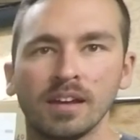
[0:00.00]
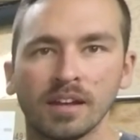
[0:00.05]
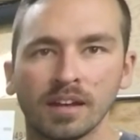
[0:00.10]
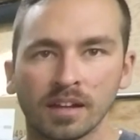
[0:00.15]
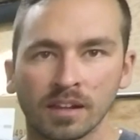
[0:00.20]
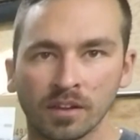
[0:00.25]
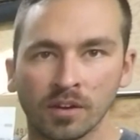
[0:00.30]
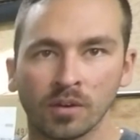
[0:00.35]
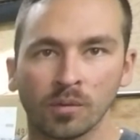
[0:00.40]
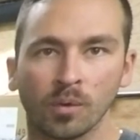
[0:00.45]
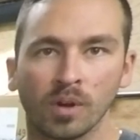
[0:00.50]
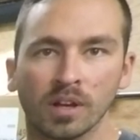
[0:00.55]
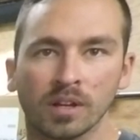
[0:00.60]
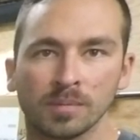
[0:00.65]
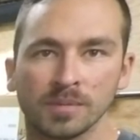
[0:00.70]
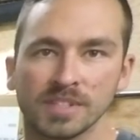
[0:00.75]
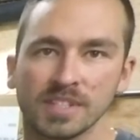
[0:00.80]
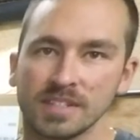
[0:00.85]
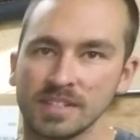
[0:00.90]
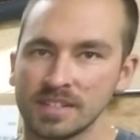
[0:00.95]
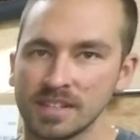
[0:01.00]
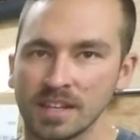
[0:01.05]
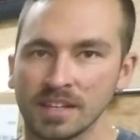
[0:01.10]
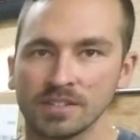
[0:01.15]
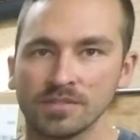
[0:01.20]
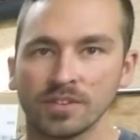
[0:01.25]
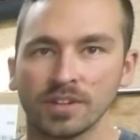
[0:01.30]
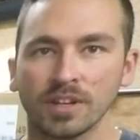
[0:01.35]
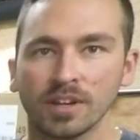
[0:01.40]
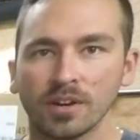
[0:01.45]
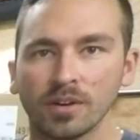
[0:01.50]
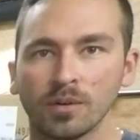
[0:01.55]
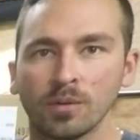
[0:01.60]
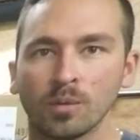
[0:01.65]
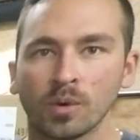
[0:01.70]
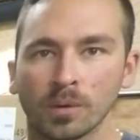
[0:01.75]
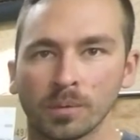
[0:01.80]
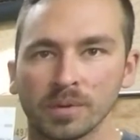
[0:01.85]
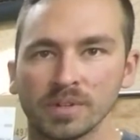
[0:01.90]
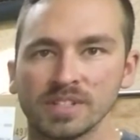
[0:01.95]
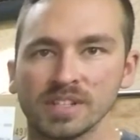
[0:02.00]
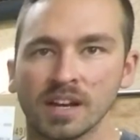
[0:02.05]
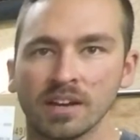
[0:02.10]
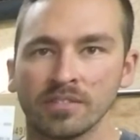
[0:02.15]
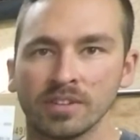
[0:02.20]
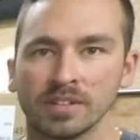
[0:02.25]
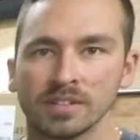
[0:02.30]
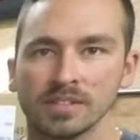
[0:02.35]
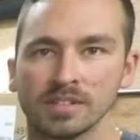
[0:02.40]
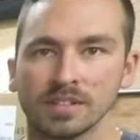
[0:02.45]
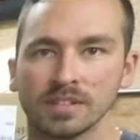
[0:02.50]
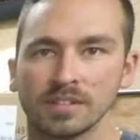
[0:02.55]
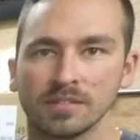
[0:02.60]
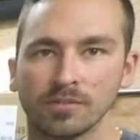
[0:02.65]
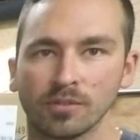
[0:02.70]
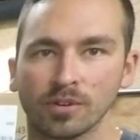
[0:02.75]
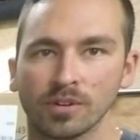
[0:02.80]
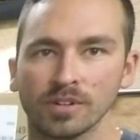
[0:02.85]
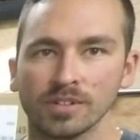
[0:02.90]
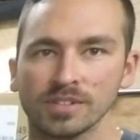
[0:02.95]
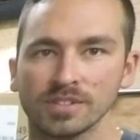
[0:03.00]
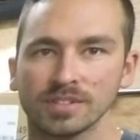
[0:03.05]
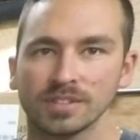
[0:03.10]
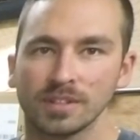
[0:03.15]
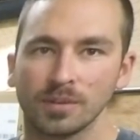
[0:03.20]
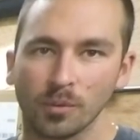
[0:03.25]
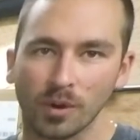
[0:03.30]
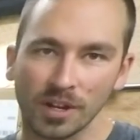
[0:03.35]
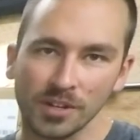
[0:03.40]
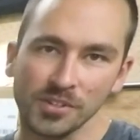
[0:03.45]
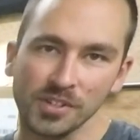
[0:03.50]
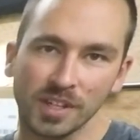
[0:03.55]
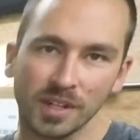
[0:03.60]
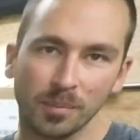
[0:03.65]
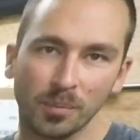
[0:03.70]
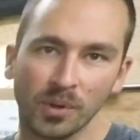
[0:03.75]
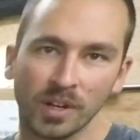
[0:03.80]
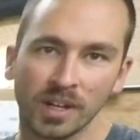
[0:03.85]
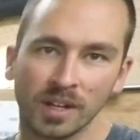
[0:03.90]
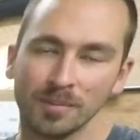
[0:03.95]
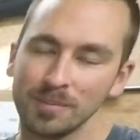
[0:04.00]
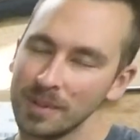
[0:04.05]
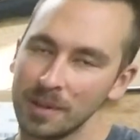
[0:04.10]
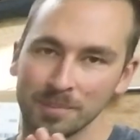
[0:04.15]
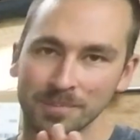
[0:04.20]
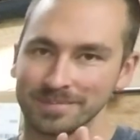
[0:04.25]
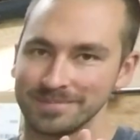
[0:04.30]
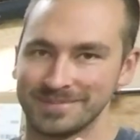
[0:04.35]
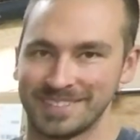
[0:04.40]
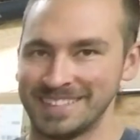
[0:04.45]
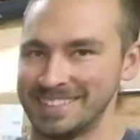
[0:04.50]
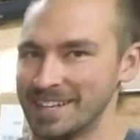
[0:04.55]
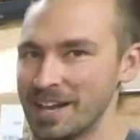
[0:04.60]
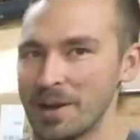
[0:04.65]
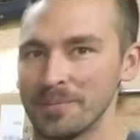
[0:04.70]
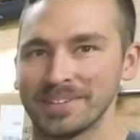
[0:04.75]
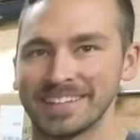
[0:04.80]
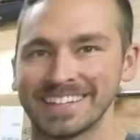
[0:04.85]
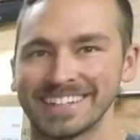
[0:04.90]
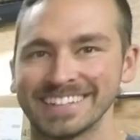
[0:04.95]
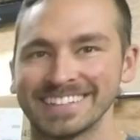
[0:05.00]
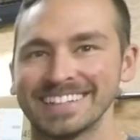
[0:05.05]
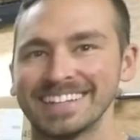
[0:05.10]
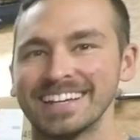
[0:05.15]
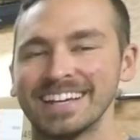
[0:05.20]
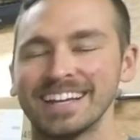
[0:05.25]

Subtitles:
Hello and welcome to today's video where we dive into divorce. Why should you get a prenup? I'm kidding.